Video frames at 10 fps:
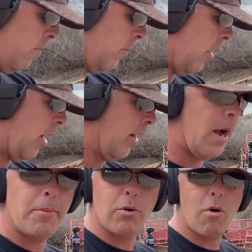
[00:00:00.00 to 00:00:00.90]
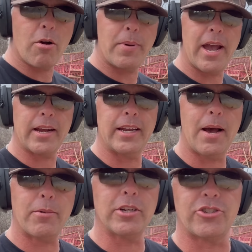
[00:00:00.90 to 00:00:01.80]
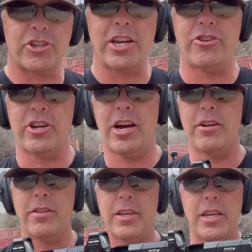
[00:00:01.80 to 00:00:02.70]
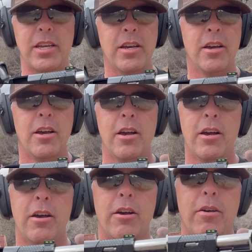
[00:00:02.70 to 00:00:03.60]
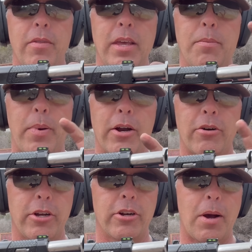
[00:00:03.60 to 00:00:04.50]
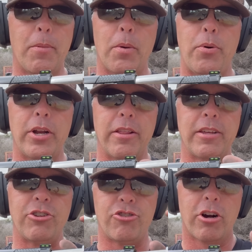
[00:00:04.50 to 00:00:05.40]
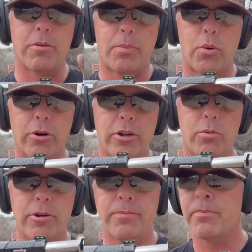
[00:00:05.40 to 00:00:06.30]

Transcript: All right, I'm gonna walk back and I'm gonna change out the barrel here. I'm gonna put in the chunk ported one.